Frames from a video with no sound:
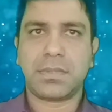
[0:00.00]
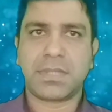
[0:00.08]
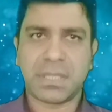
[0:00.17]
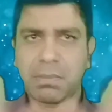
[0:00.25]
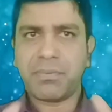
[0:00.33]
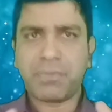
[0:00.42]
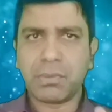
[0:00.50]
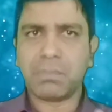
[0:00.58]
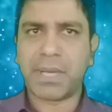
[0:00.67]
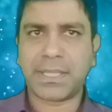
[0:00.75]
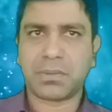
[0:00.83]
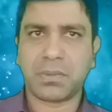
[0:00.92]
Some of you
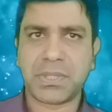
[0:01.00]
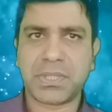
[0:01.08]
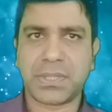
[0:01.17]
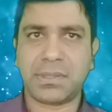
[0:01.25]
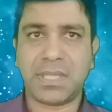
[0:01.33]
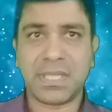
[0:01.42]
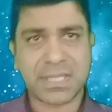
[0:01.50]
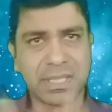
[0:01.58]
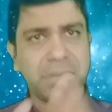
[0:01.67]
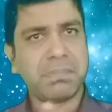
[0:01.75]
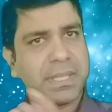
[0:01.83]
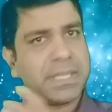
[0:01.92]
might question,
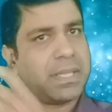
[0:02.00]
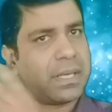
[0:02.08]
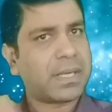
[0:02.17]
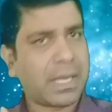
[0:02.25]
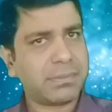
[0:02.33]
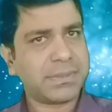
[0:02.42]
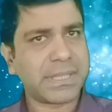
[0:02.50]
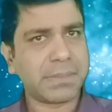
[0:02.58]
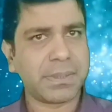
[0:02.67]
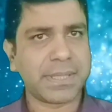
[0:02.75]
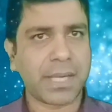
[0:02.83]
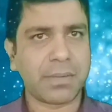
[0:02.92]
isn't money a
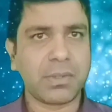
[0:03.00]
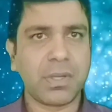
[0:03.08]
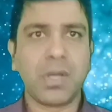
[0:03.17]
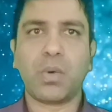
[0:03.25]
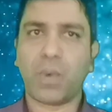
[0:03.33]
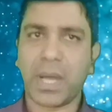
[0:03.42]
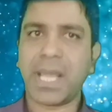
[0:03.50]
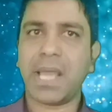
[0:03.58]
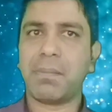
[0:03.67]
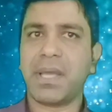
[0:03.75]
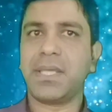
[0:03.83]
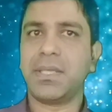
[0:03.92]
countable noun? Why
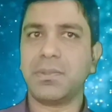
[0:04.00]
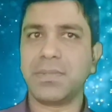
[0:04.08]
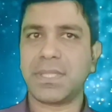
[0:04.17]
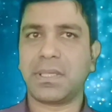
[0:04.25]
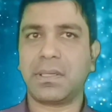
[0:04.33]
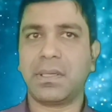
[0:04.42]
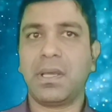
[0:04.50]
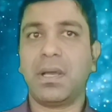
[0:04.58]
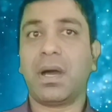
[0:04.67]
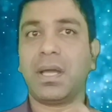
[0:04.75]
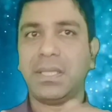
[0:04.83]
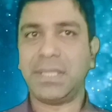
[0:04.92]
am I using
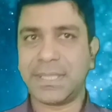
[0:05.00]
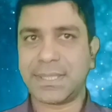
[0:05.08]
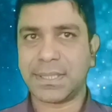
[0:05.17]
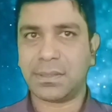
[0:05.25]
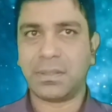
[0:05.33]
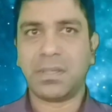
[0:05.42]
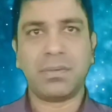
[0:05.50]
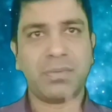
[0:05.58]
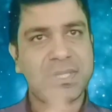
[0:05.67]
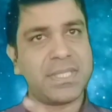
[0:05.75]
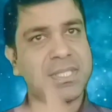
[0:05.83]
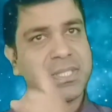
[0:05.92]
a little
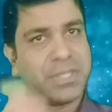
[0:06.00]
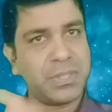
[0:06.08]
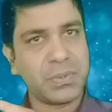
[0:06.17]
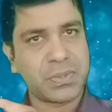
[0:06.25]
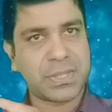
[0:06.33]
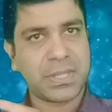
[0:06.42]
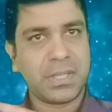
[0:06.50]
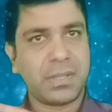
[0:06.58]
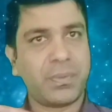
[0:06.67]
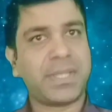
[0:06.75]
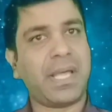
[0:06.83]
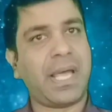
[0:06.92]
which is used
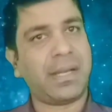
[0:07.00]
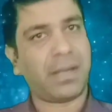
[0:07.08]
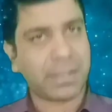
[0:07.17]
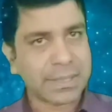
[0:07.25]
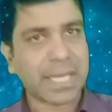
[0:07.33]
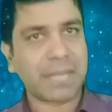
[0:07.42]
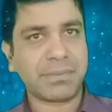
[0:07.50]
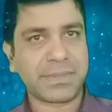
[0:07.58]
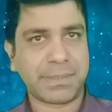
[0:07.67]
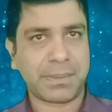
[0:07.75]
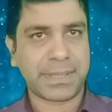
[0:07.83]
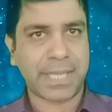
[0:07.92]
with an
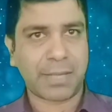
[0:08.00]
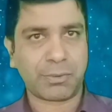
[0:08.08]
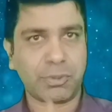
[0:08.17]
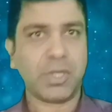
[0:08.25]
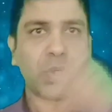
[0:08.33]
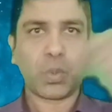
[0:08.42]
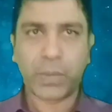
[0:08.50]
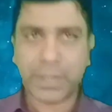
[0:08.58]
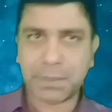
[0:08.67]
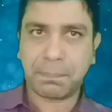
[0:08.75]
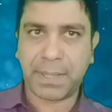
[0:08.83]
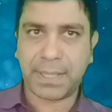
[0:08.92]
uncountable noun
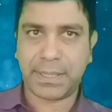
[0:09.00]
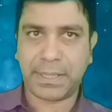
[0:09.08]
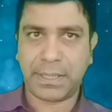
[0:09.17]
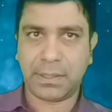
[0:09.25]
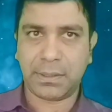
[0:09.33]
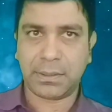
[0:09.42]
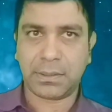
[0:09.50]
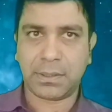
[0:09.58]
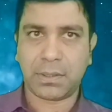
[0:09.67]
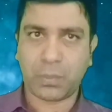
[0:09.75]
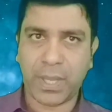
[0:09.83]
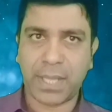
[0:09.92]
with money?
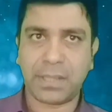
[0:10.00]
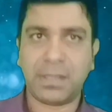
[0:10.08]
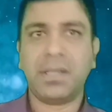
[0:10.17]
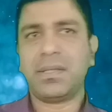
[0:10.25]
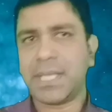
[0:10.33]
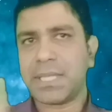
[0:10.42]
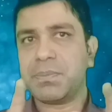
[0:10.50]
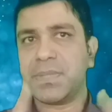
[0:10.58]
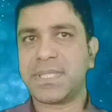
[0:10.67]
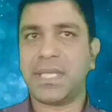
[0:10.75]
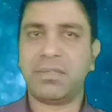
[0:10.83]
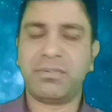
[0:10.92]
Well, let
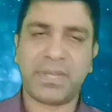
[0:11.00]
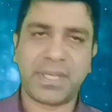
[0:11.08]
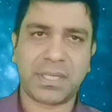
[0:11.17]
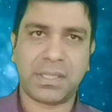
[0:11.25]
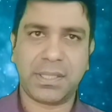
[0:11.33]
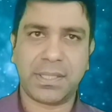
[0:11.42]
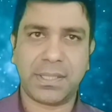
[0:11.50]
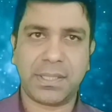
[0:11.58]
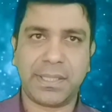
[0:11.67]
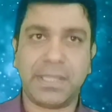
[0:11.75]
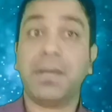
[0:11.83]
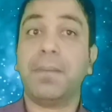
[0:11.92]
me tell you very
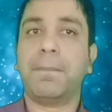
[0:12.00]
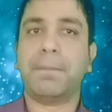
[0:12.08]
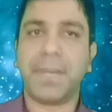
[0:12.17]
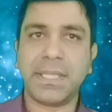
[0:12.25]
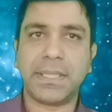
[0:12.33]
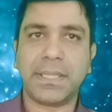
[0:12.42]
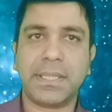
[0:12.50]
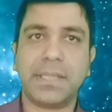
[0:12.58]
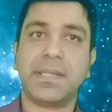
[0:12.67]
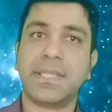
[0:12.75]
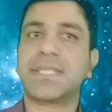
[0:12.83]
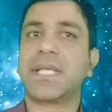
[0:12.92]
clearly, money
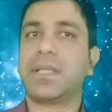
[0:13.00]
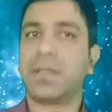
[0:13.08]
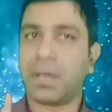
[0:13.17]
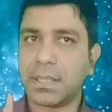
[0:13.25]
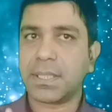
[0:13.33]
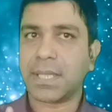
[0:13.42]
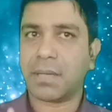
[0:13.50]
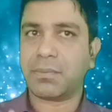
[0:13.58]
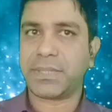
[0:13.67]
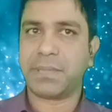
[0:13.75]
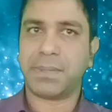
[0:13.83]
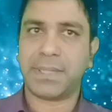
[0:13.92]
is an
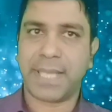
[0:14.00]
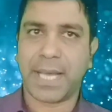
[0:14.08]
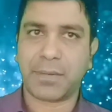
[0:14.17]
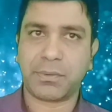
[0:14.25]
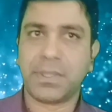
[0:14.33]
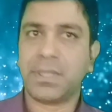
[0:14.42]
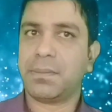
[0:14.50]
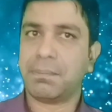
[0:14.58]
uncountable noun.